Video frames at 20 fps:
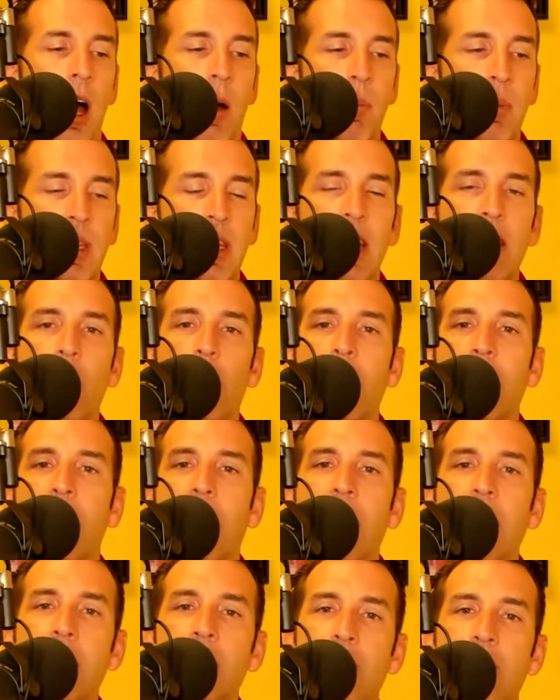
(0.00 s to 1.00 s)
Petito and
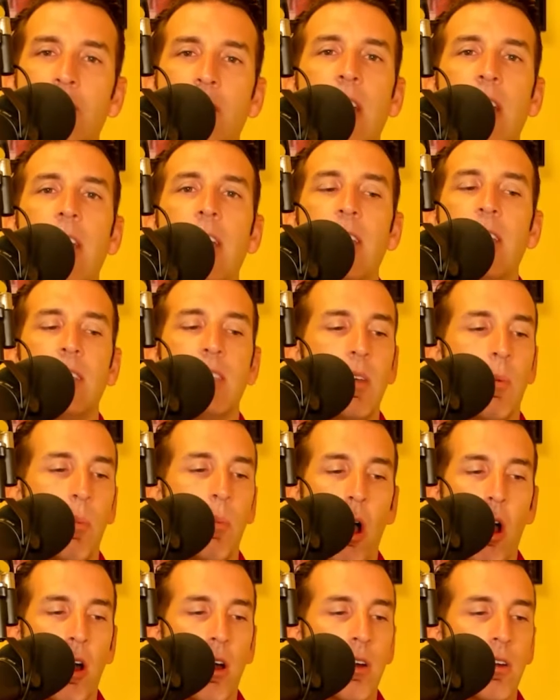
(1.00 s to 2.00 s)
Laundrie
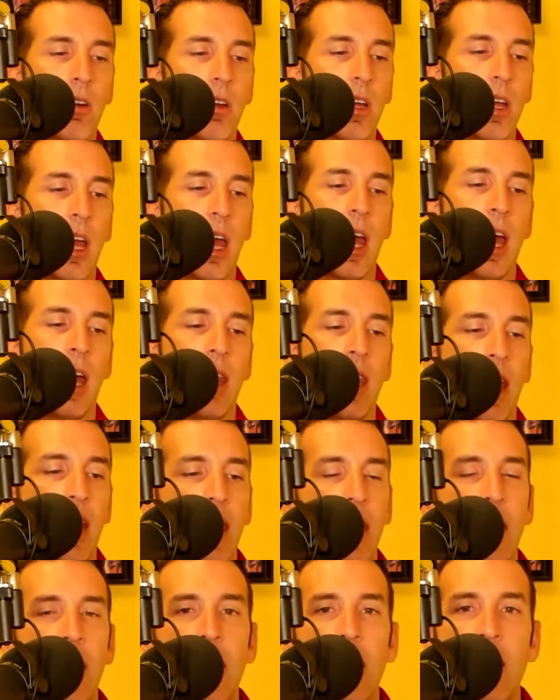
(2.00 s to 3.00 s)
depart and they
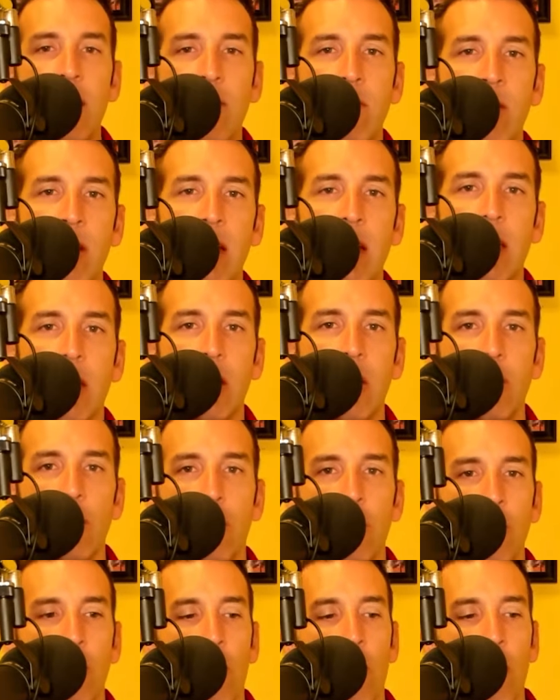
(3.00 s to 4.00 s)
leave New
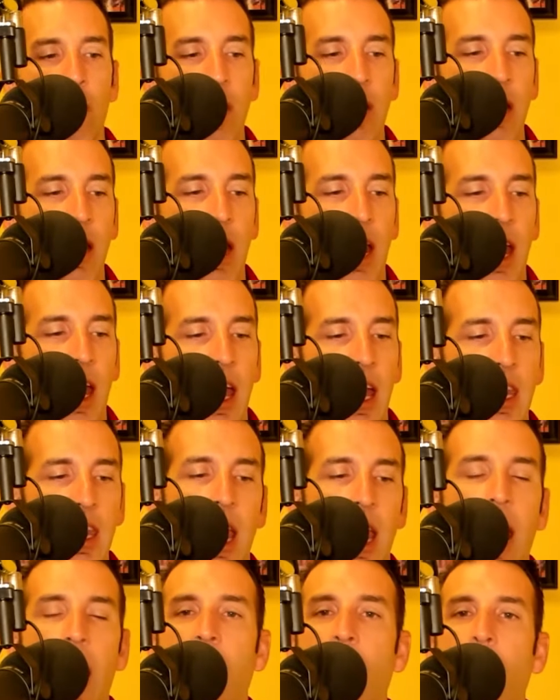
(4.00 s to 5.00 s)
York and
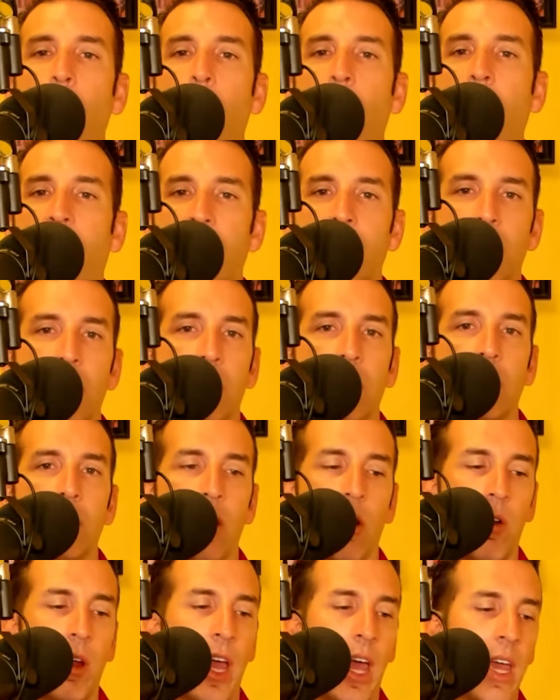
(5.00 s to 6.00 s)
they head west,
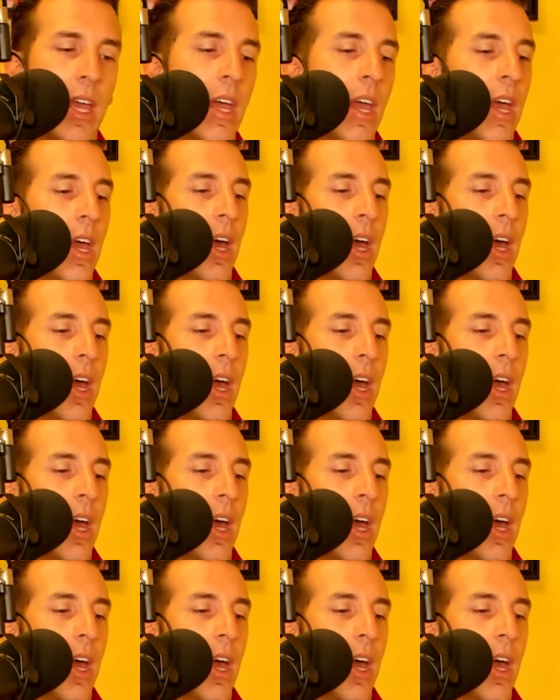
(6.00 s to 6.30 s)
okay?